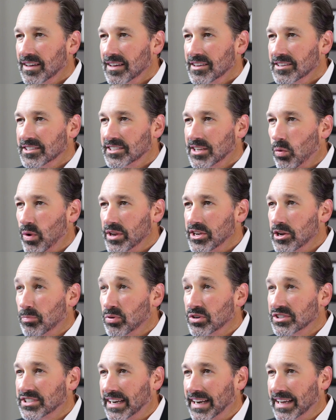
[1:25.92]
So when you're
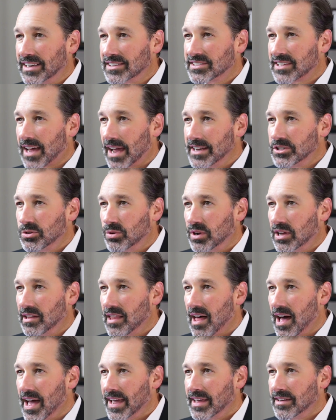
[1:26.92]
presenting a site to a
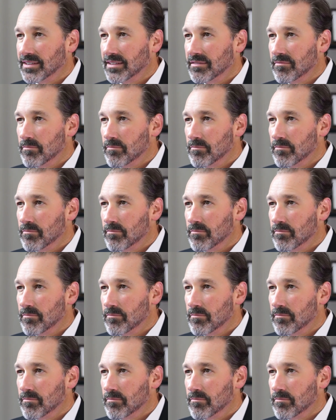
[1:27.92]
client,